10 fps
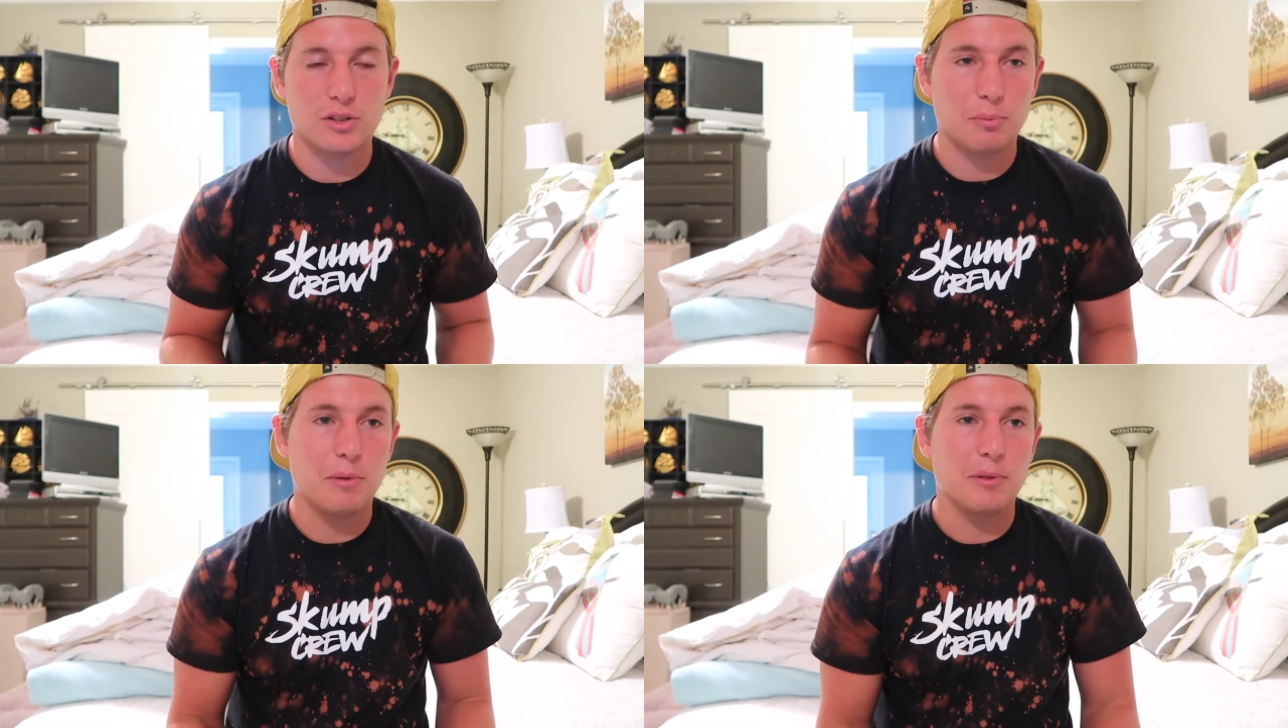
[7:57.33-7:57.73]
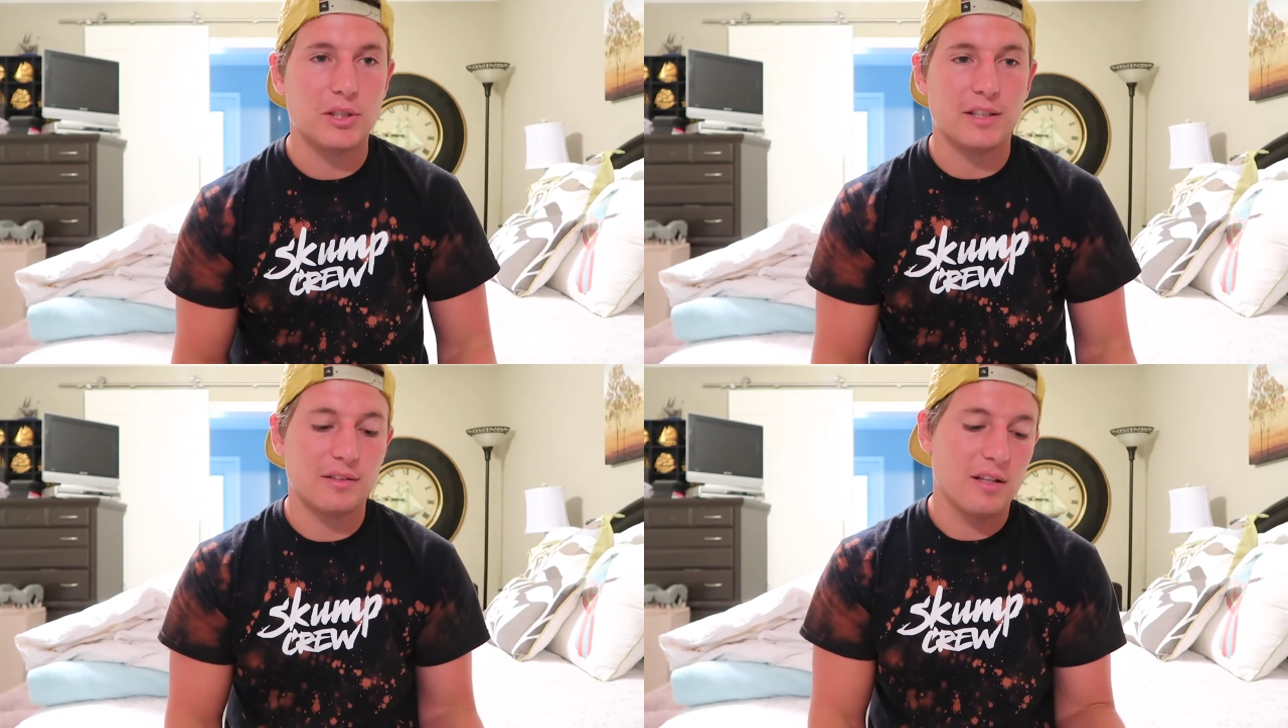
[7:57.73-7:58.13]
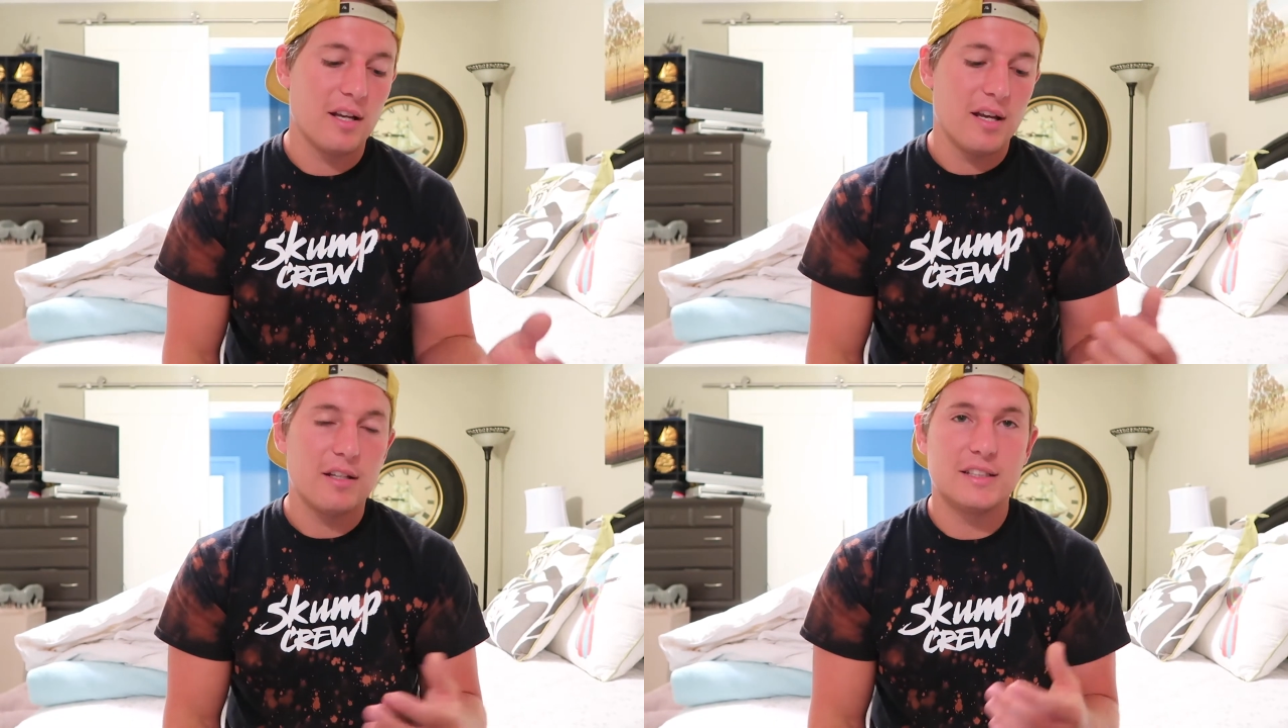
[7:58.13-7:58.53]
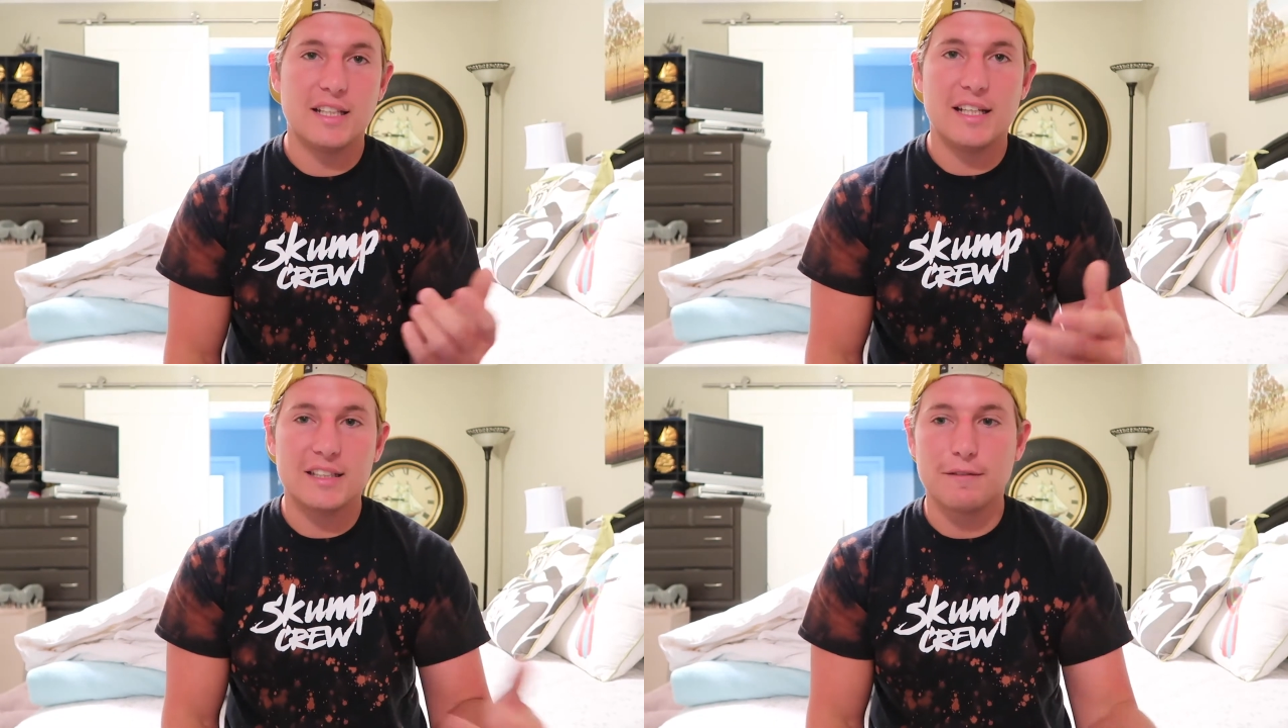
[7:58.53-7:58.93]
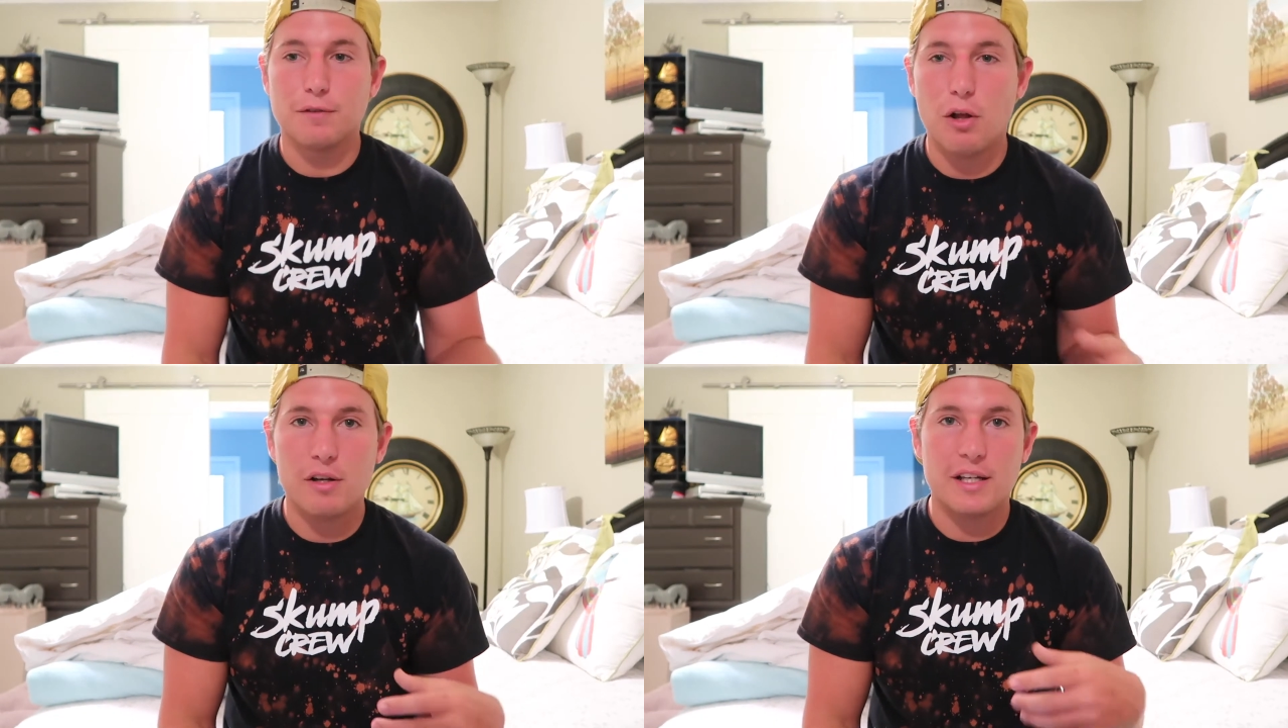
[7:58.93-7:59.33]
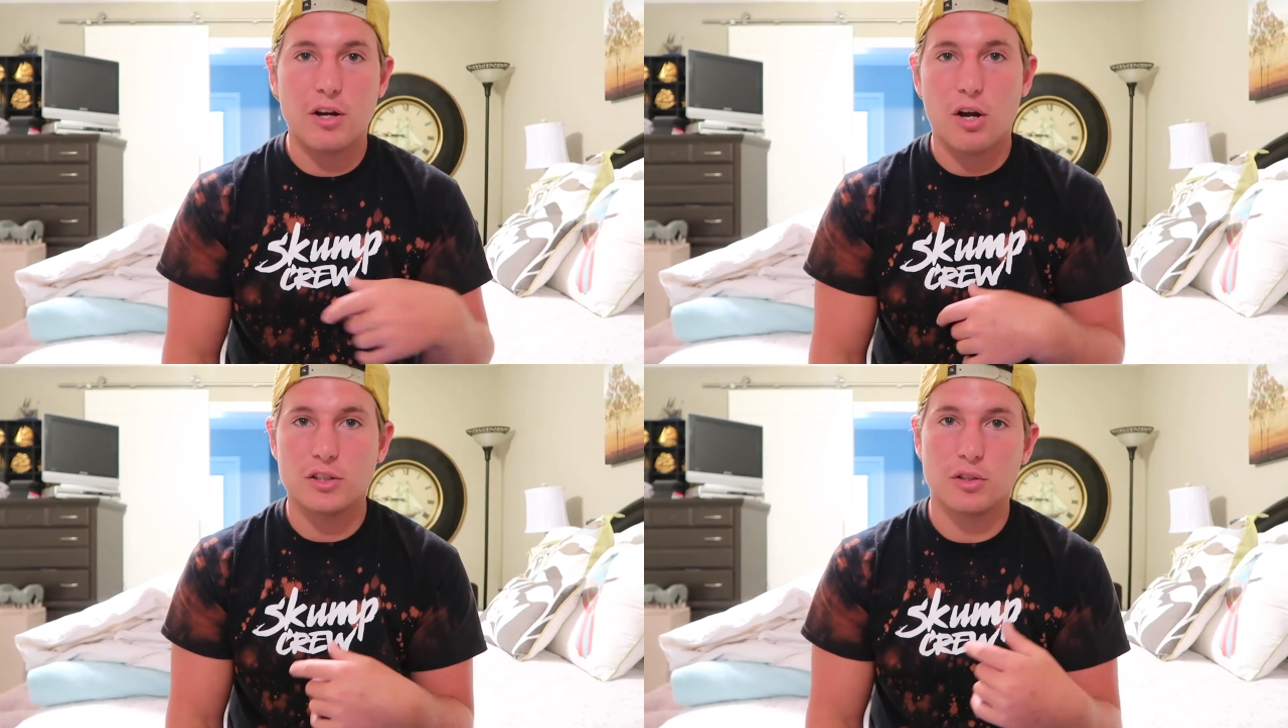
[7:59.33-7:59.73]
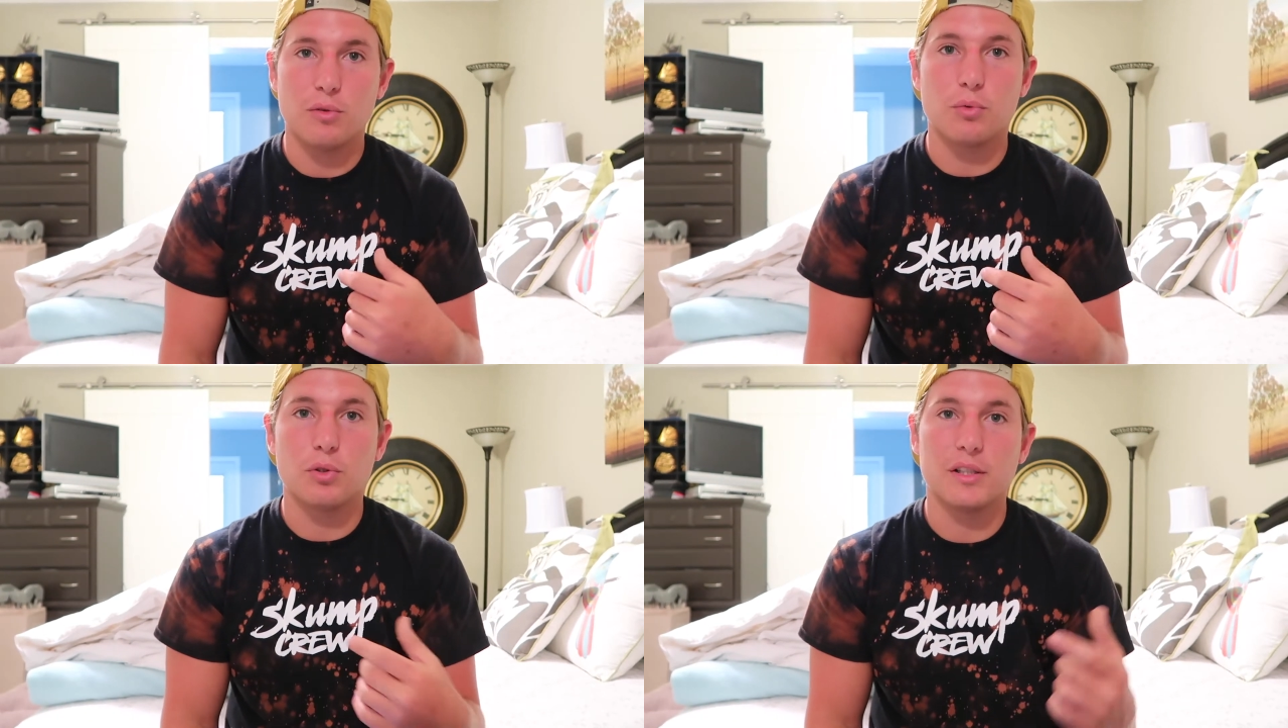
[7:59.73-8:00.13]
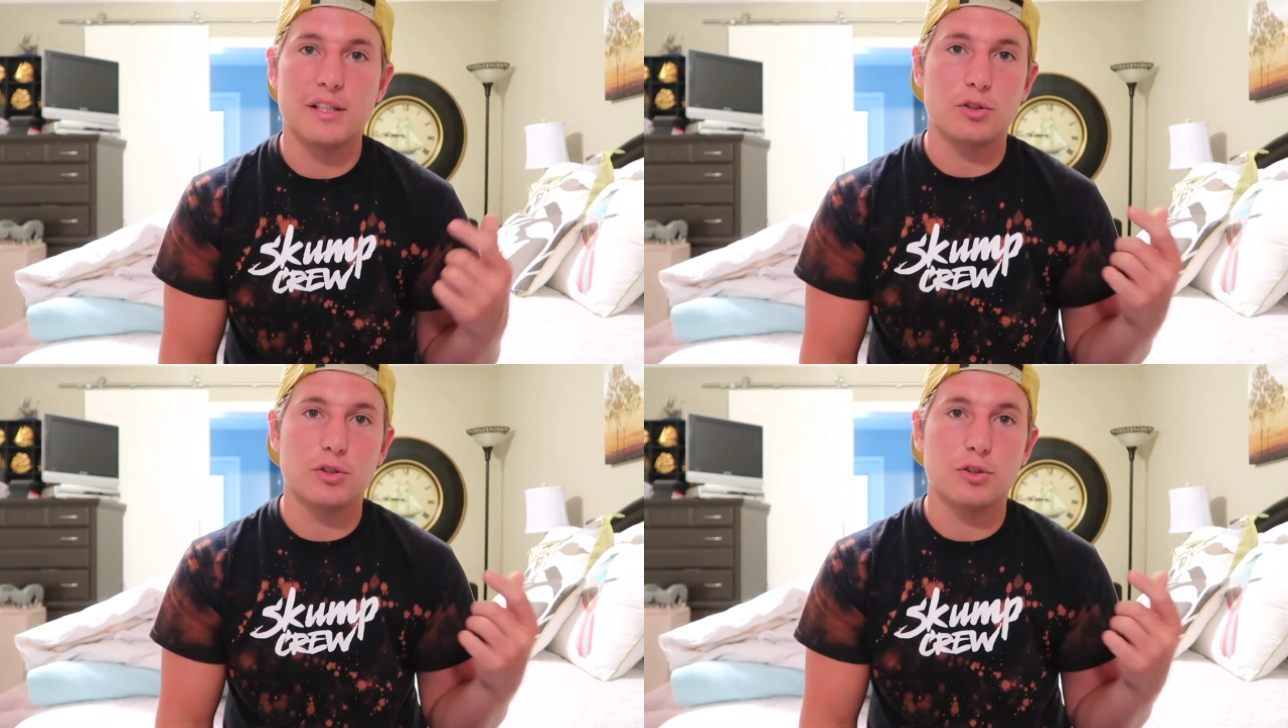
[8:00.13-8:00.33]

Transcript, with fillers: So pretty much like seeing some vlogging, also really